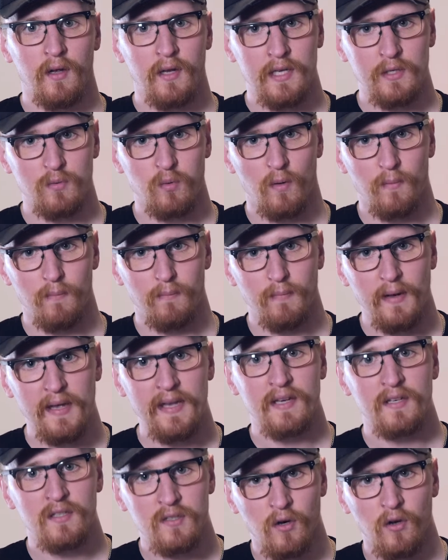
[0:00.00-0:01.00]
is what
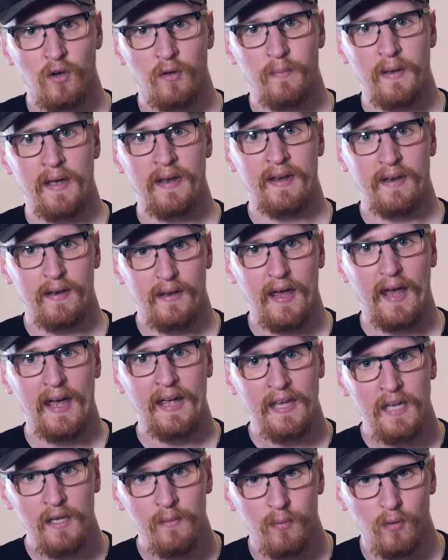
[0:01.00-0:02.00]
makes Conor Benn
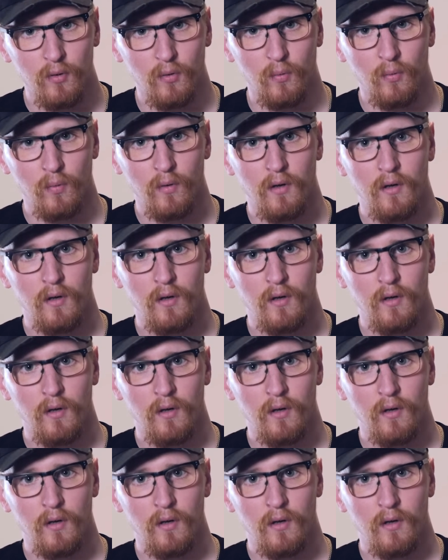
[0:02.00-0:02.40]
able